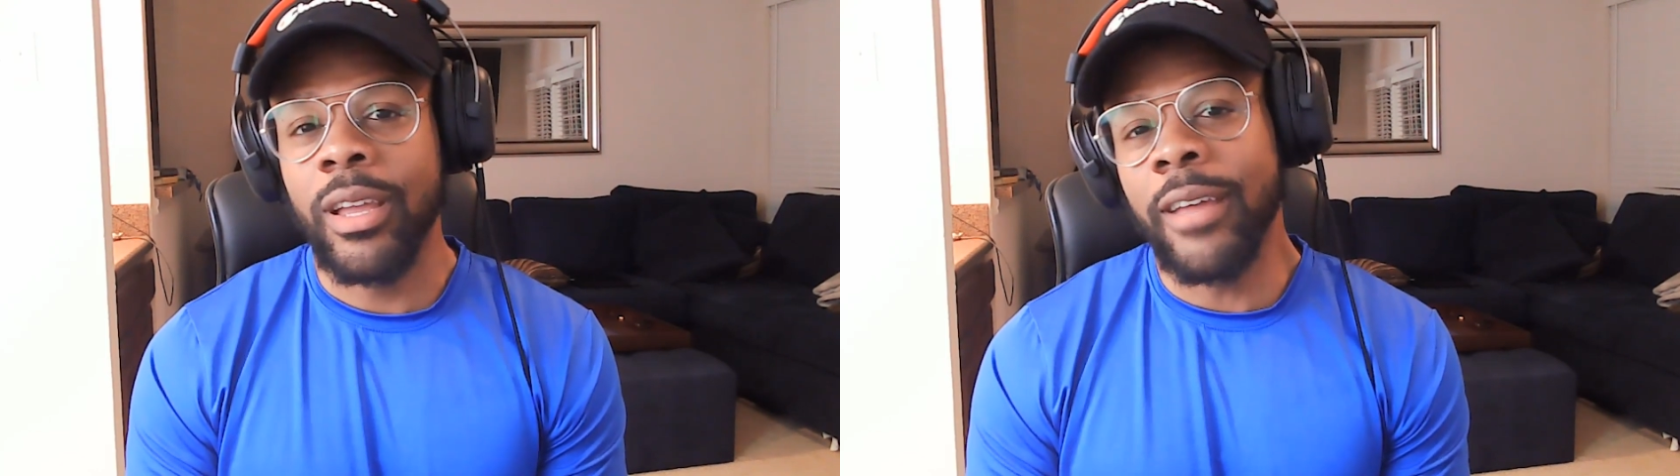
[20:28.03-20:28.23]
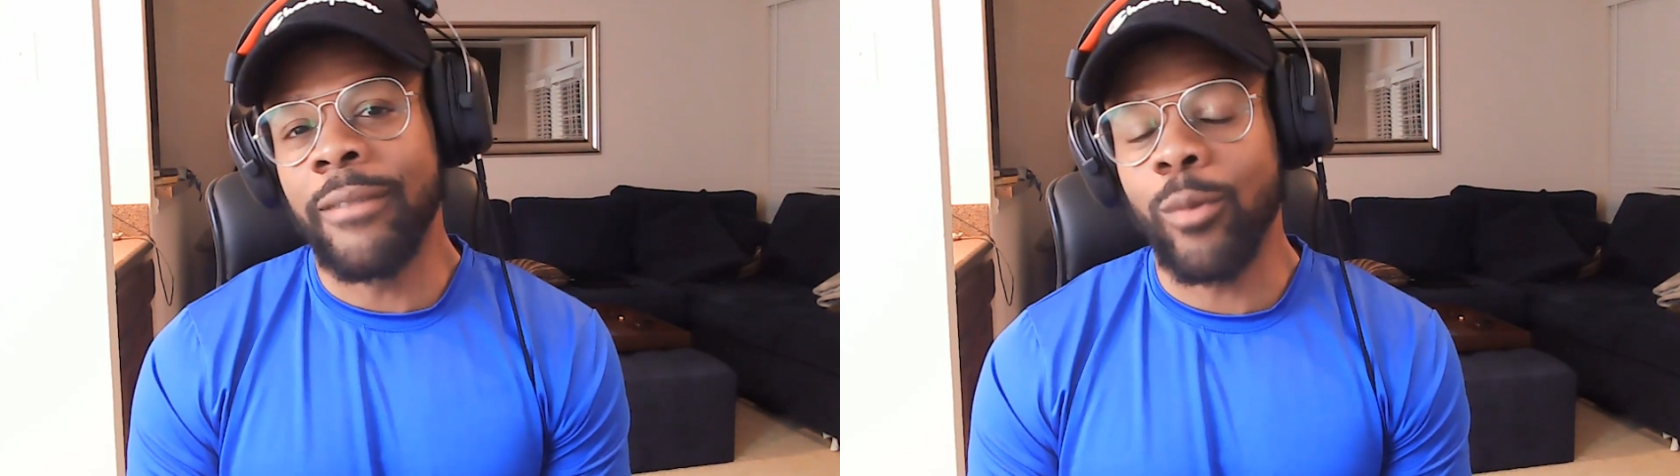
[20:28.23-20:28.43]

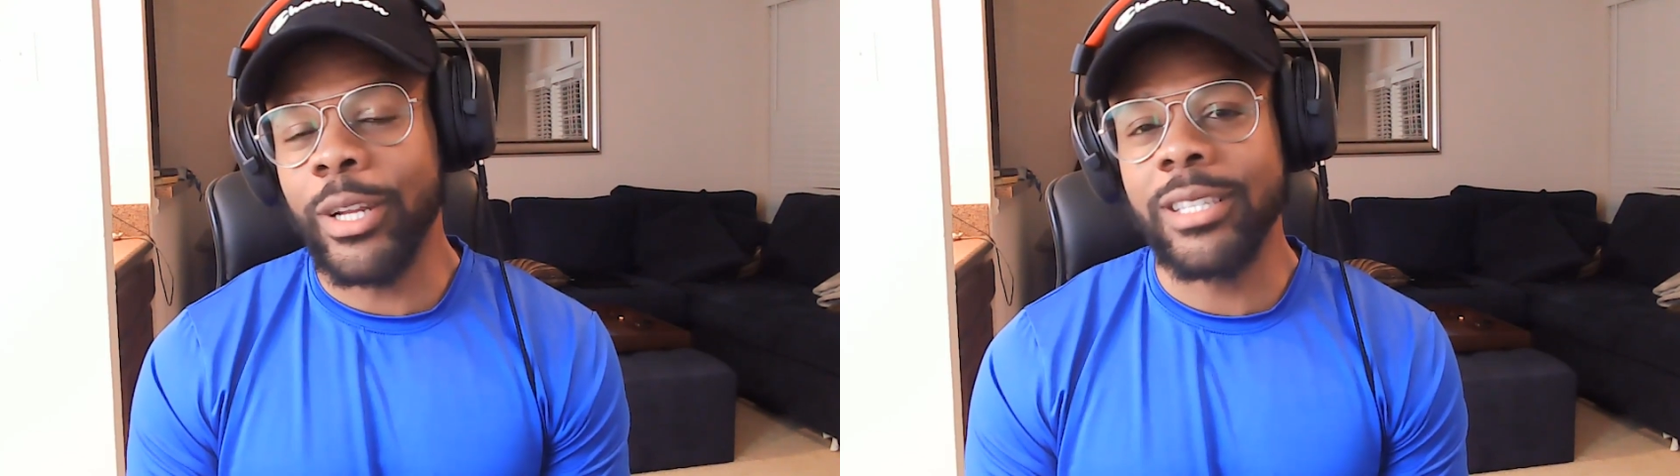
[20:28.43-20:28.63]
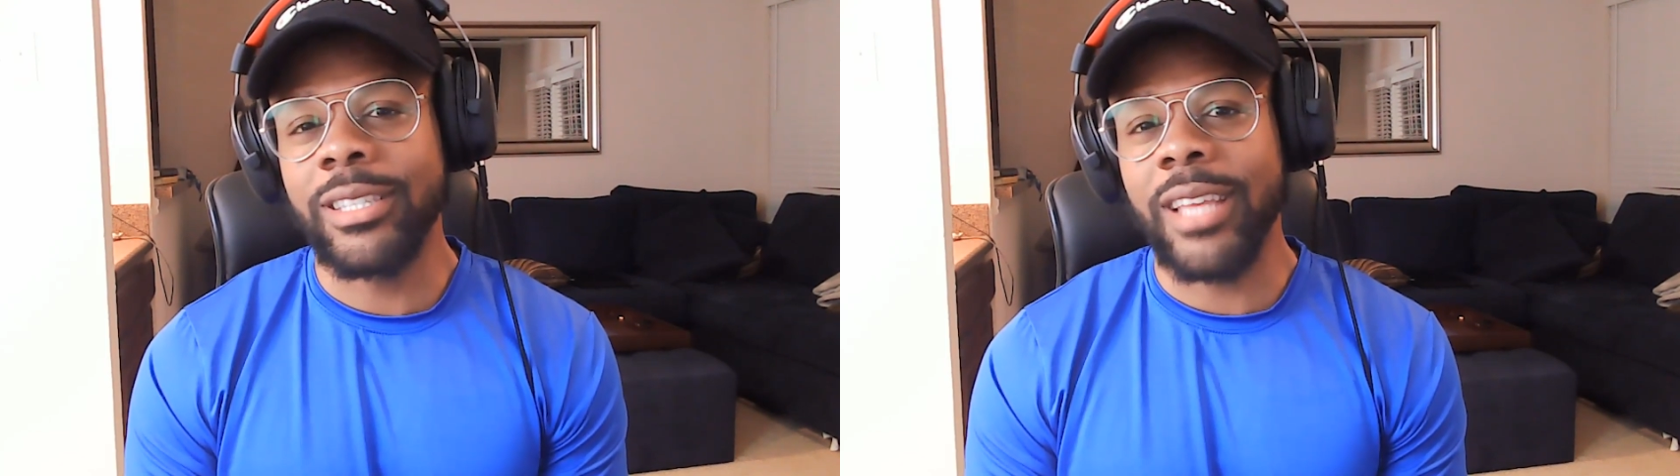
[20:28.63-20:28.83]
If what
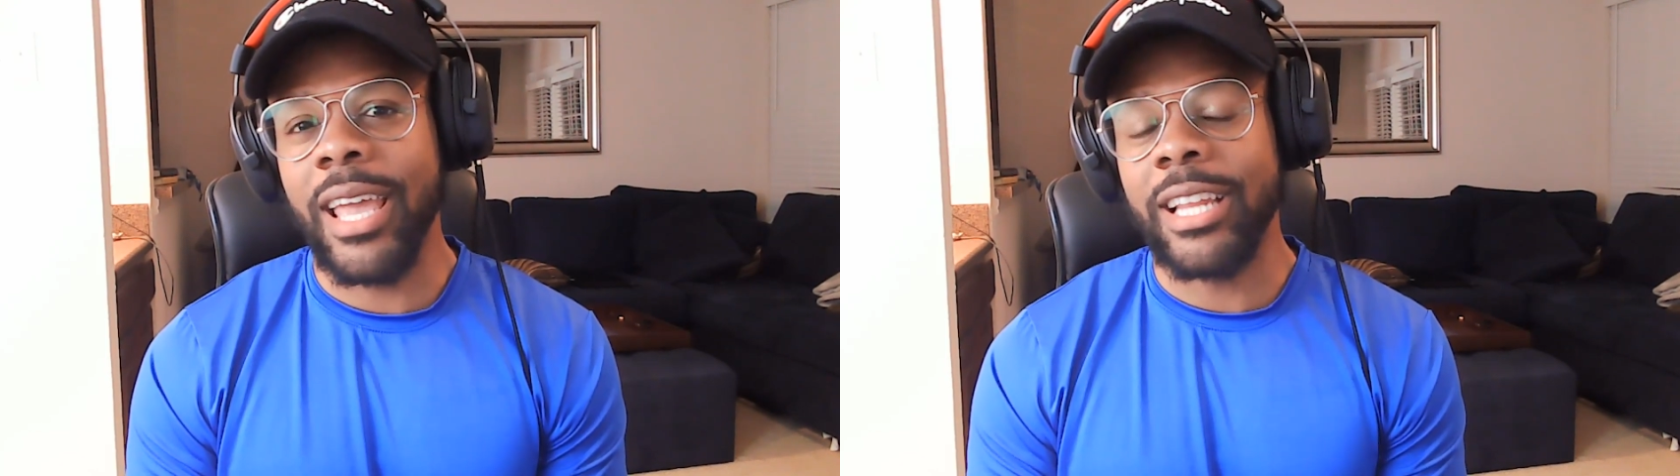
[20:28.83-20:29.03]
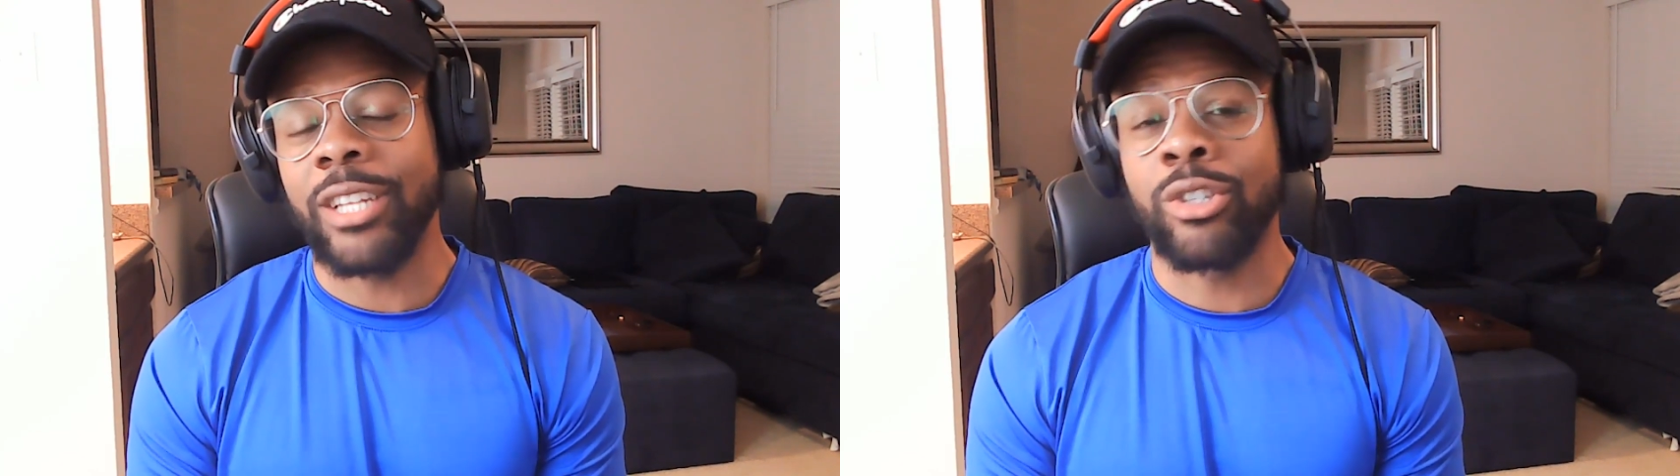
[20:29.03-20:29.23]
he's
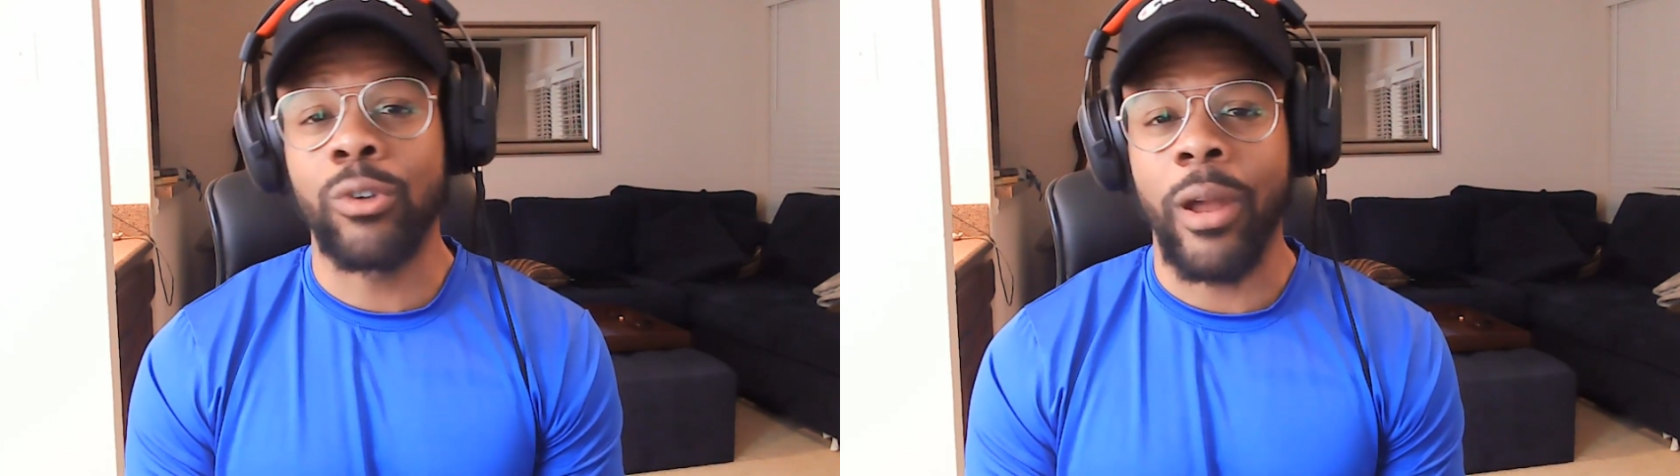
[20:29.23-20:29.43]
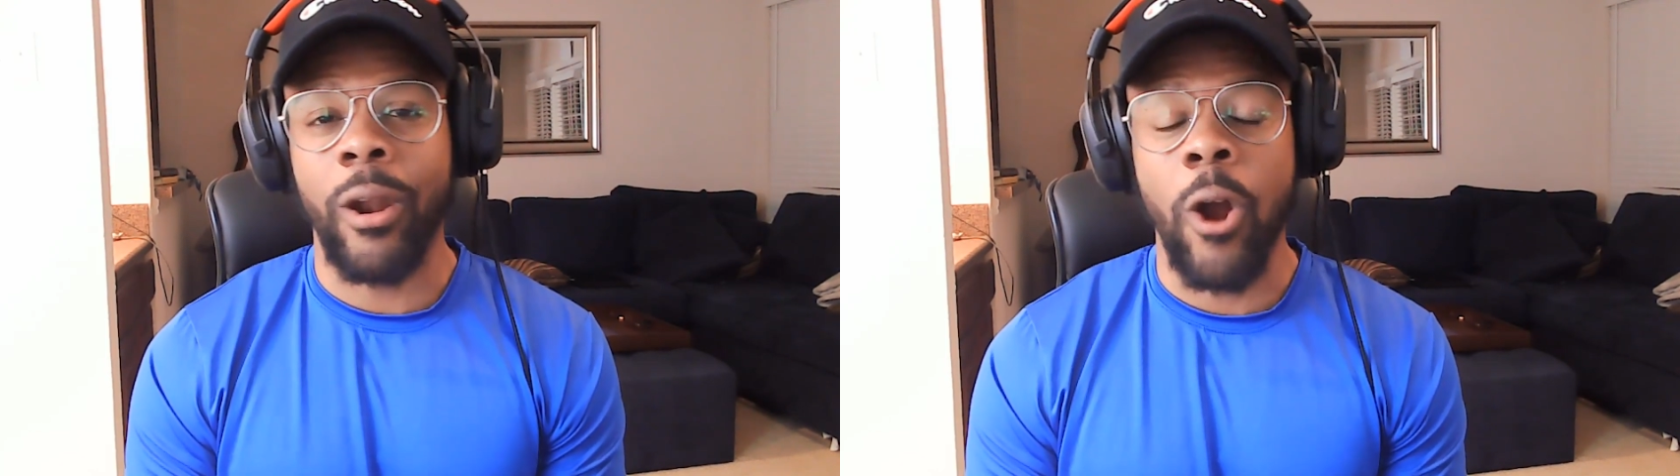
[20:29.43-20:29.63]
saying is true
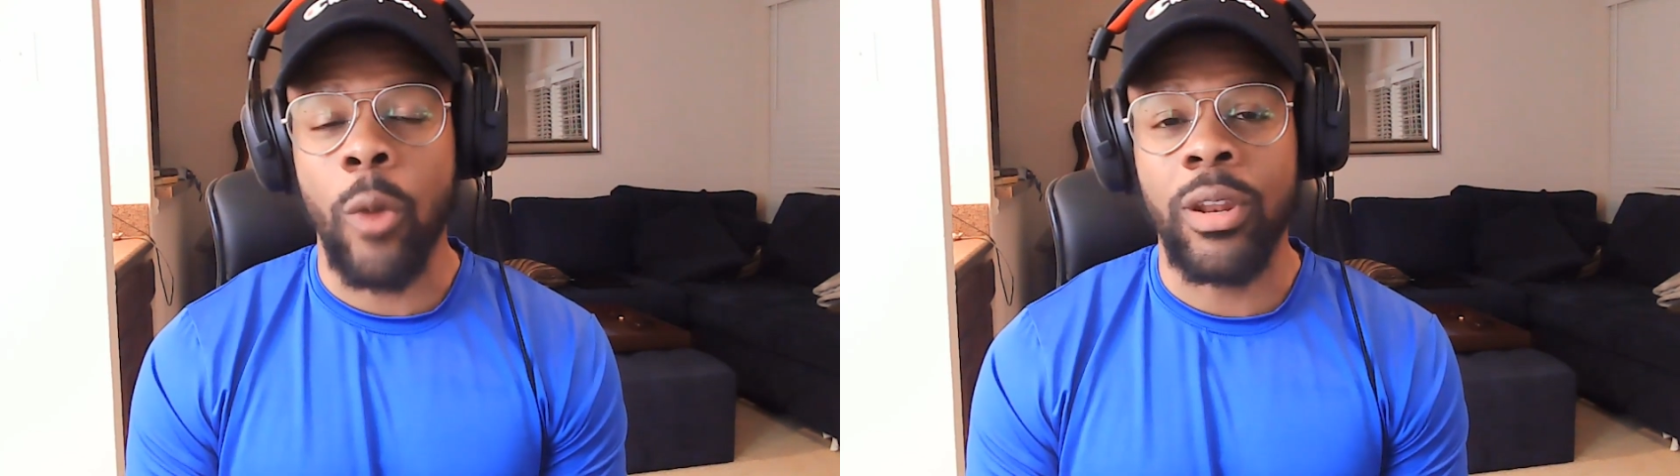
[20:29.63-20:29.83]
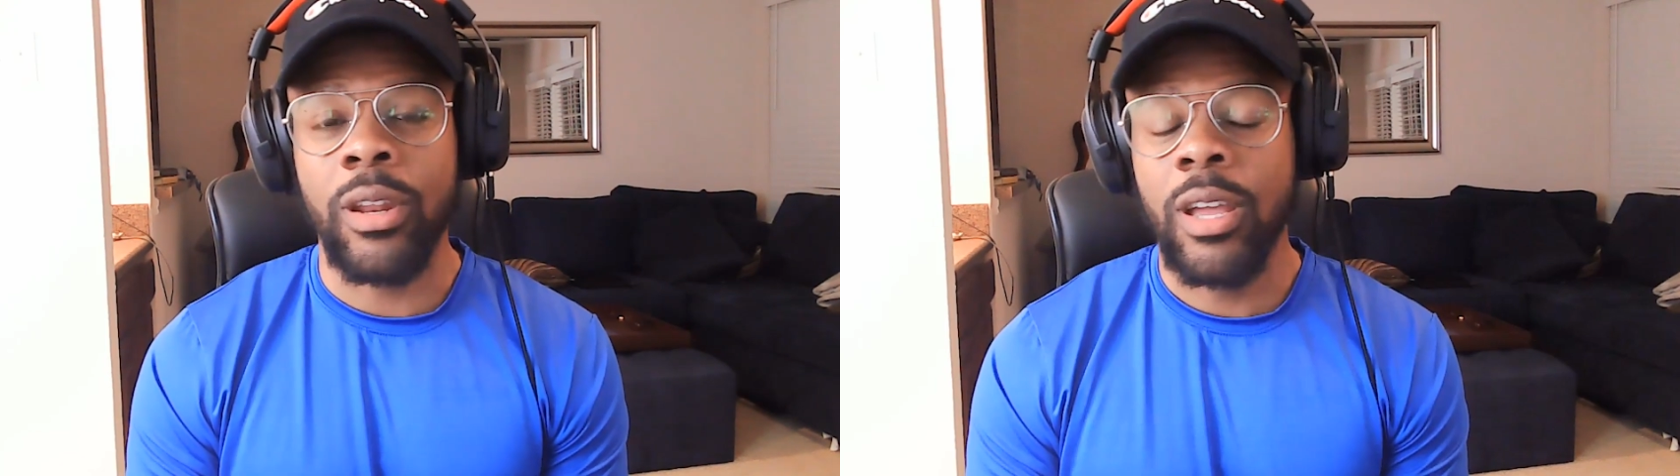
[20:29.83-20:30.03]
about
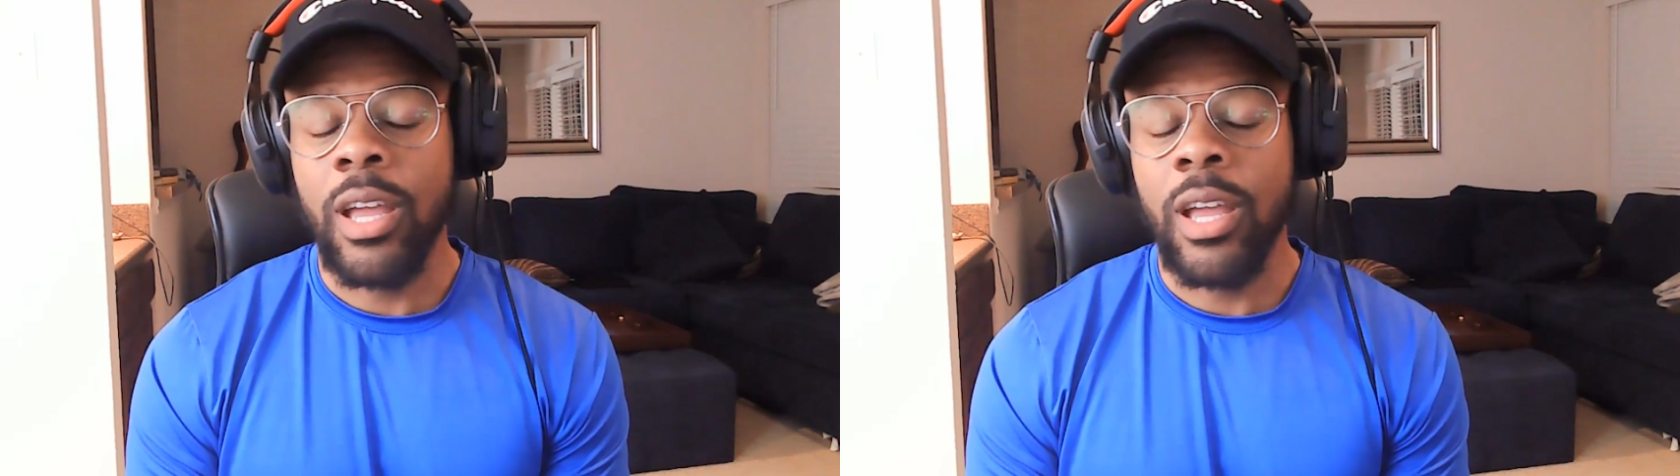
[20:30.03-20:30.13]
Armin,